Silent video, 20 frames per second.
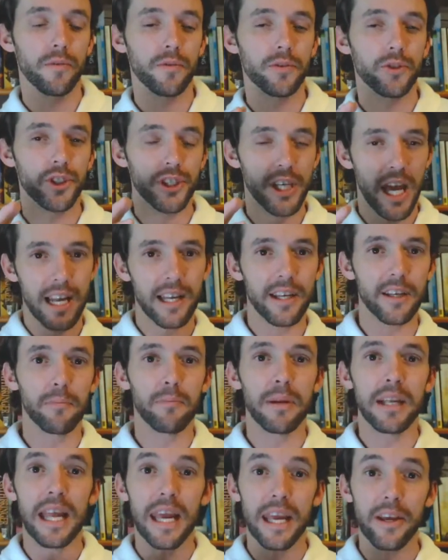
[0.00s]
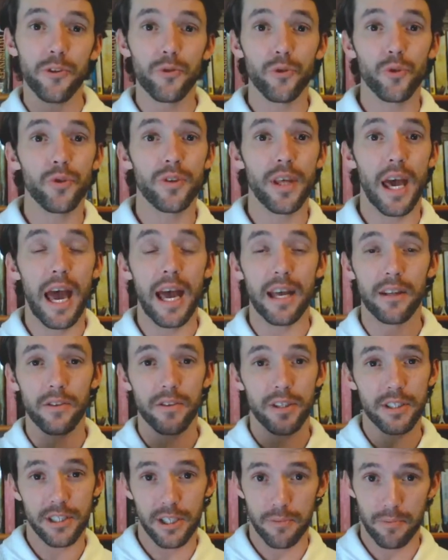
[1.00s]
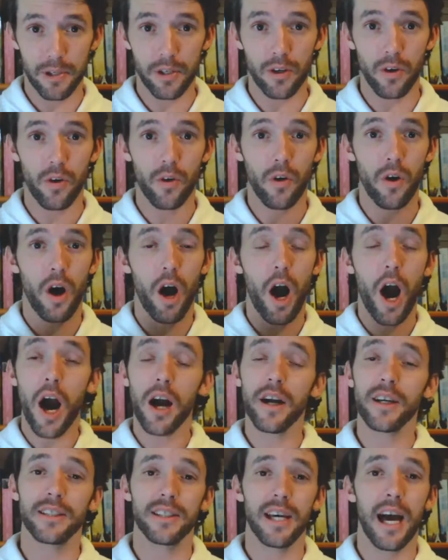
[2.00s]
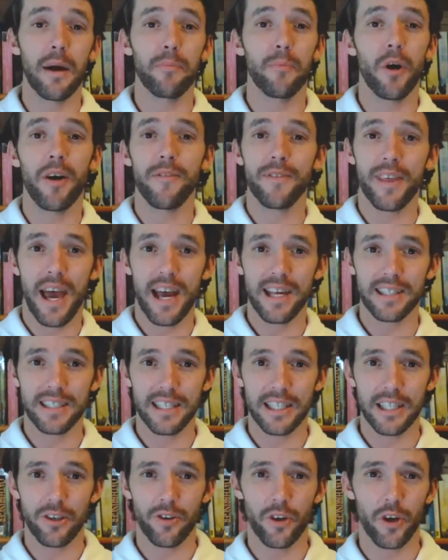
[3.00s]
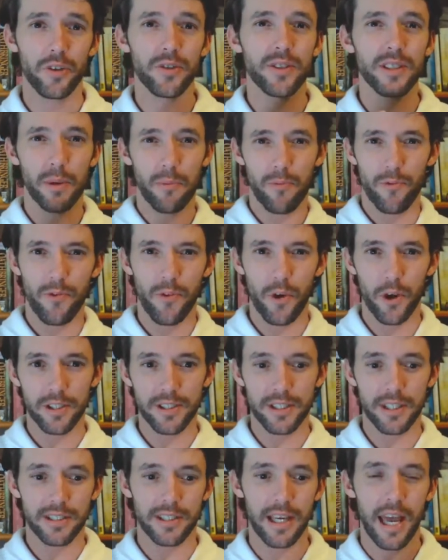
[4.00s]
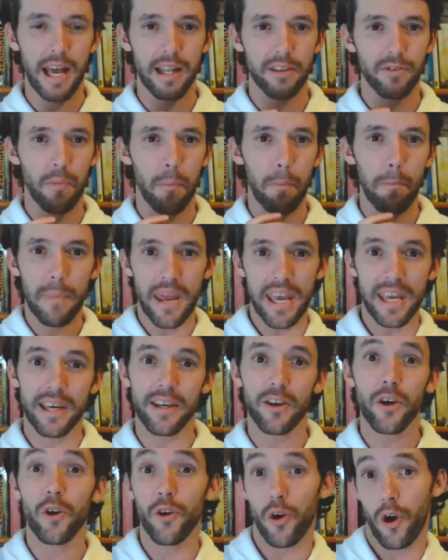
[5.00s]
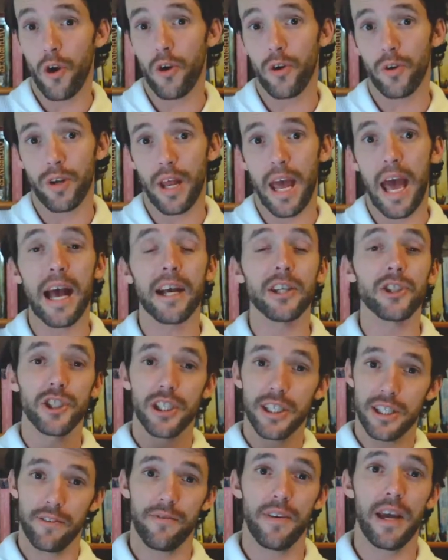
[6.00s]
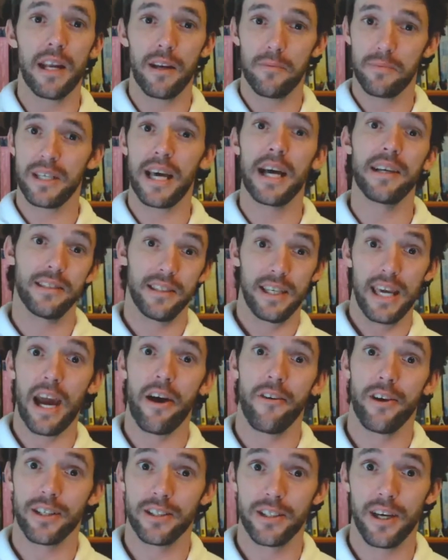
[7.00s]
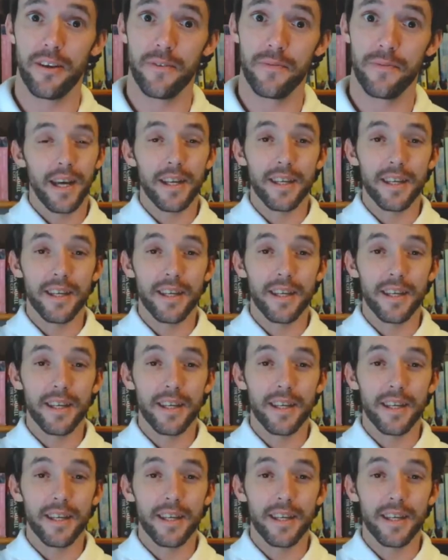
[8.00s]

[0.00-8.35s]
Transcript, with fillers: Shallan play through the the typical archetype of the anti-hero, subvert it, and make it her own as she develops as a character.